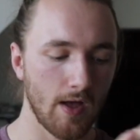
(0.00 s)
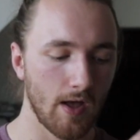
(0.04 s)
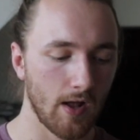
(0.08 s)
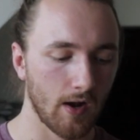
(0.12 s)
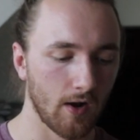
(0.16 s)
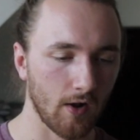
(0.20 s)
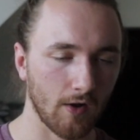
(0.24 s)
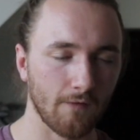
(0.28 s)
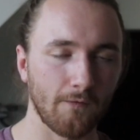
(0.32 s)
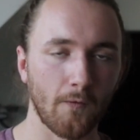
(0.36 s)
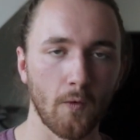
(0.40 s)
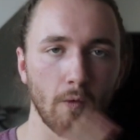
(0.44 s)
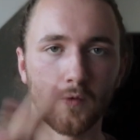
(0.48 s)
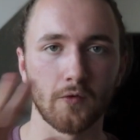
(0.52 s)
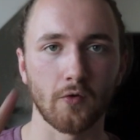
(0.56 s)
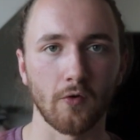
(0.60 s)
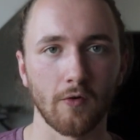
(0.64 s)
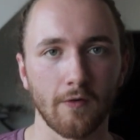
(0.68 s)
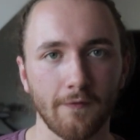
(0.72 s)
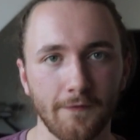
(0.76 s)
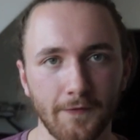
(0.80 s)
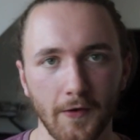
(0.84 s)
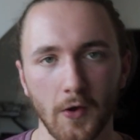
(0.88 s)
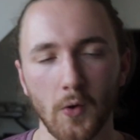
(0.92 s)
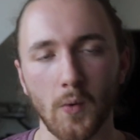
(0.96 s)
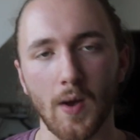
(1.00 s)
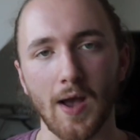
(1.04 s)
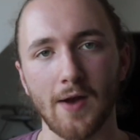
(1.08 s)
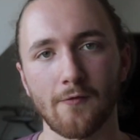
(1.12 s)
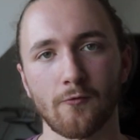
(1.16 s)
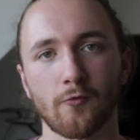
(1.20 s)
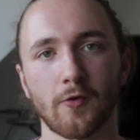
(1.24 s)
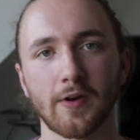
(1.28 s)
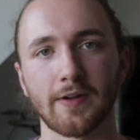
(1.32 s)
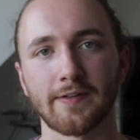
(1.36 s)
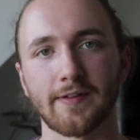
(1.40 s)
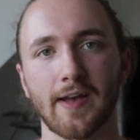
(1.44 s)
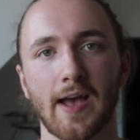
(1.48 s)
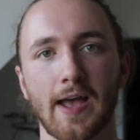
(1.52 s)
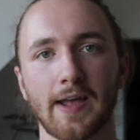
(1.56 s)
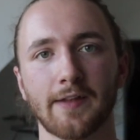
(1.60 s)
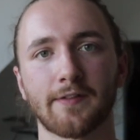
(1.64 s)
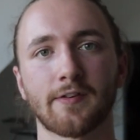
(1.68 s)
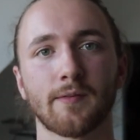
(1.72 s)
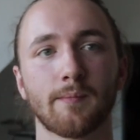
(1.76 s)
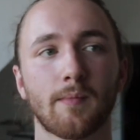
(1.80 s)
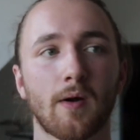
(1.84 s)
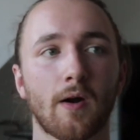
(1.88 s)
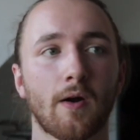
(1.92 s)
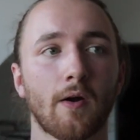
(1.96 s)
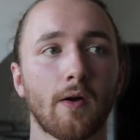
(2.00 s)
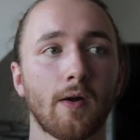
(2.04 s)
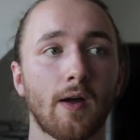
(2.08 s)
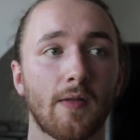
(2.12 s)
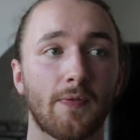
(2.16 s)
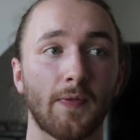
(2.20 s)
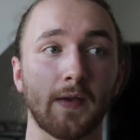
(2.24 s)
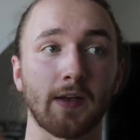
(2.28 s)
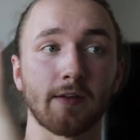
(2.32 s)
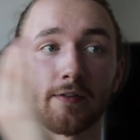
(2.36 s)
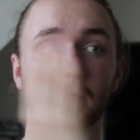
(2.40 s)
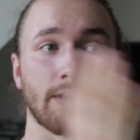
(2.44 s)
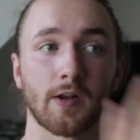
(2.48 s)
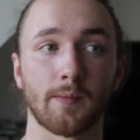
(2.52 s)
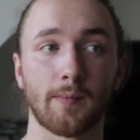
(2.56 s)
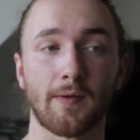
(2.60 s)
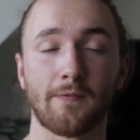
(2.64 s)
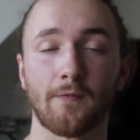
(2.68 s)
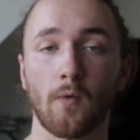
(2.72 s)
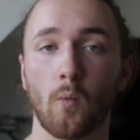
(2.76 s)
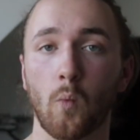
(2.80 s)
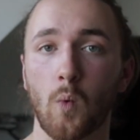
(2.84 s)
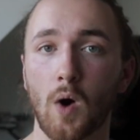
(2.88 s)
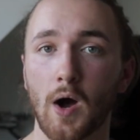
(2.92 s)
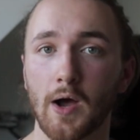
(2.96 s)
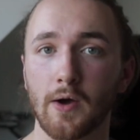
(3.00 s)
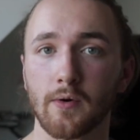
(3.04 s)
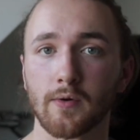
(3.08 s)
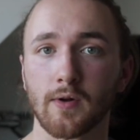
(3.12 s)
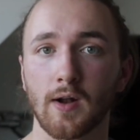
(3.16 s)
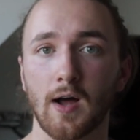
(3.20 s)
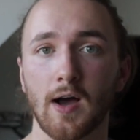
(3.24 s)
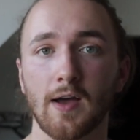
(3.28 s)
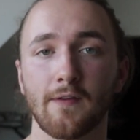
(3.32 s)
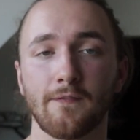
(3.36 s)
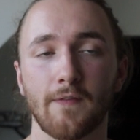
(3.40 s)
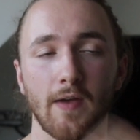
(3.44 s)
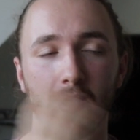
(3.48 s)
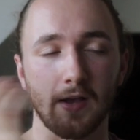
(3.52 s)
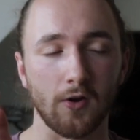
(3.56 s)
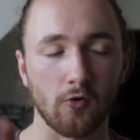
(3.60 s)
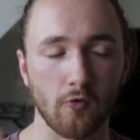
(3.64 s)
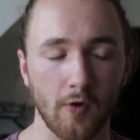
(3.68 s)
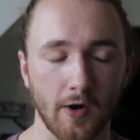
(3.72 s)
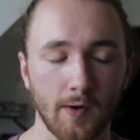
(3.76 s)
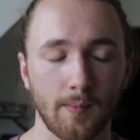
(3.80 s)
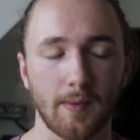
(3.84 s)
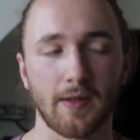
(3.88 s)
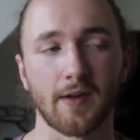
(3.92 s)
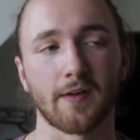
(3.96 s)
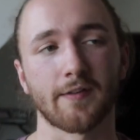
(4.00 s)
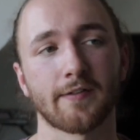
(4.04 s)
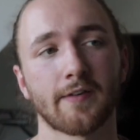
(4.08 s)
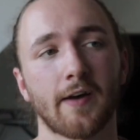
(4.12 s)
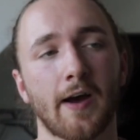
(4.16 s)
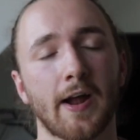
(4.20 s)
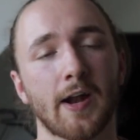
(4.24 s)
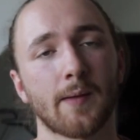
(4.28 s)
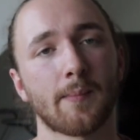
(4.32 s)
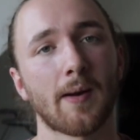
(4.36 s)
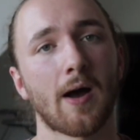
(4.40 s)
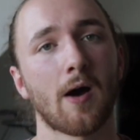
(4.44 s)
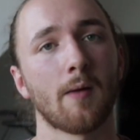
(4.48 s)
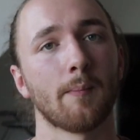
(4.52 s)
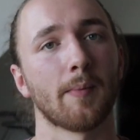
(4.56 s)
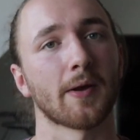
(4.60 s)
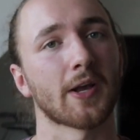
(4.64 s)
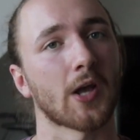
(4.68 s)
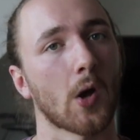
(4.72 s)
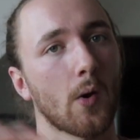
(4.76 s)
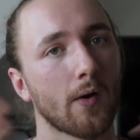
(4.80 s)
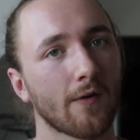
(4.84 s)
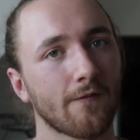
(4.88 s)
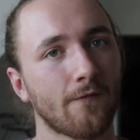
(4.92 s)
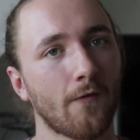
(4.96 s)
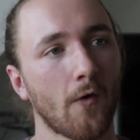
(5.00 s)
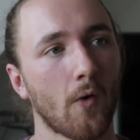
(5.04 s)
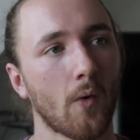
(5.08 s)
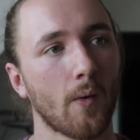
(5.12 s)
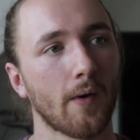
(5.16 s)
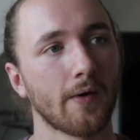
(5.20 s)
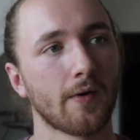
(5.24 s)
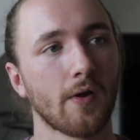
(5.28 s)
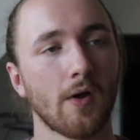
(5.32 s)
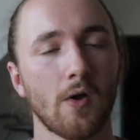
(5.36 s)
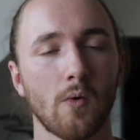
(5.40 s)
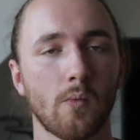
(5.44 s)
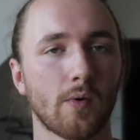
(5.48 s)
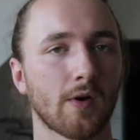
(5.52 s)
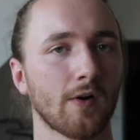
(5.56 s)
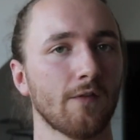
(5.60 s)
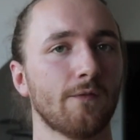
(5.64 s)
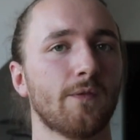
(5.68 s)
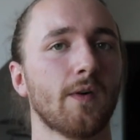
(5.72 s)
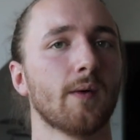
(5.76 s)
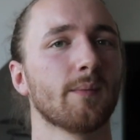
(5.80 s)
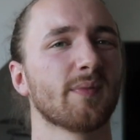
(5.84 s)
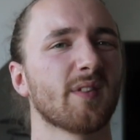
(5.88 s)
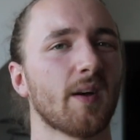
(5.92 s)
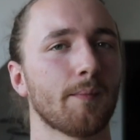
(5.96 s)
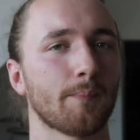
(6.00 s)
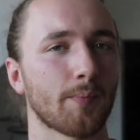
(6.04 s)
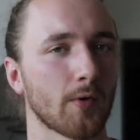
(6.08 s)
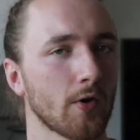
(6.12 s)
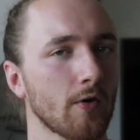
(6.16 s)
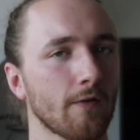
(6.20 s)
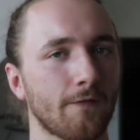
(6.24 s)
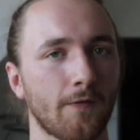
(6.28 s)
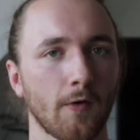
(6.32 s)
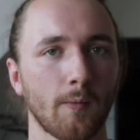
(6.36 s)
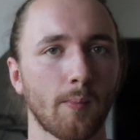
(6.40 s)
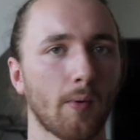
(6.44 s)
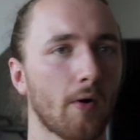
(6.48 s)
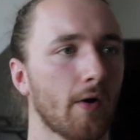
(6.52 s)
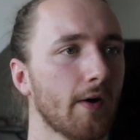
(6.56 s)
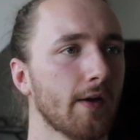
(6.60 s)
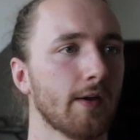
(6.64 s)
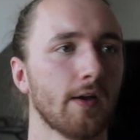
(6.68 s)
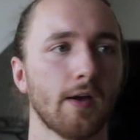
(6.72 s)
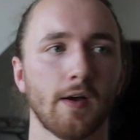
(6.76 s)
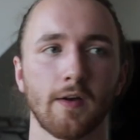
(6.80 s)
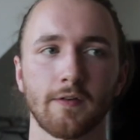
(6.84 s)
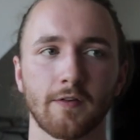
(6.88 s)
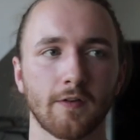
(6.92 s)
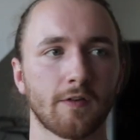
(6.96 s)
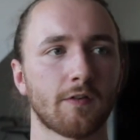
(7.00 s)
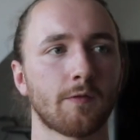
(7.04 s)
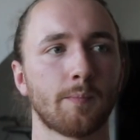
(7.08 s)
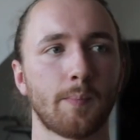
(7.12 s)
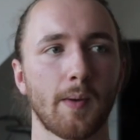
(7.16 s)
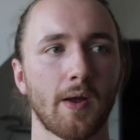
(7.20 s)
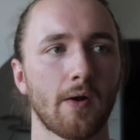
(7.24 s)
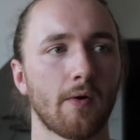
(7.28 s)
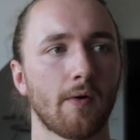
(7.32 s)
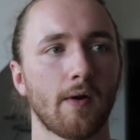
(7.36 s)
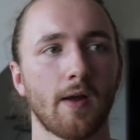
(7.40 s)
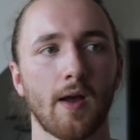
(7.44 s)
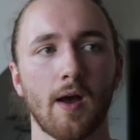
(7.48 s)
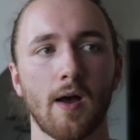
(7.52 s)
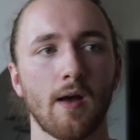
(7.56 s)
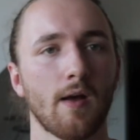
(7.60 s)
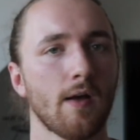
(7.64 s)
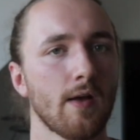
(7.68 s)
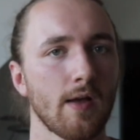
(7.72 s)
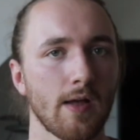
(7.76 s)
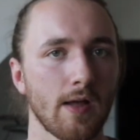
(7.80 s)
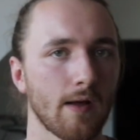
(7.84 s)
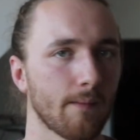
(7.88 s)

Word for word: Look forward to a review every day. Tomorrow, I think it's going to be for Wildlife. Incredibly excited about. But going forward, we've got films like Beautiful Boy, Suspiria.